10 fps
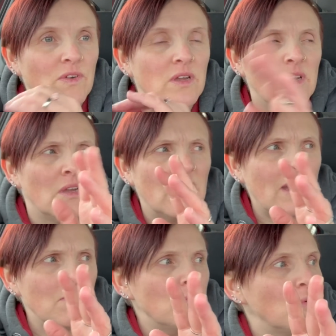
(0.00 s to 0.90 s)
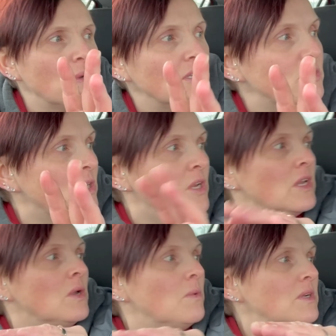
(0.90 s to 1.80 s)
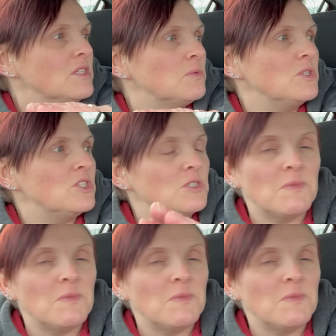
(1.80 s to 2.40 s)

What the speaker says: I can't remember which, when it switches.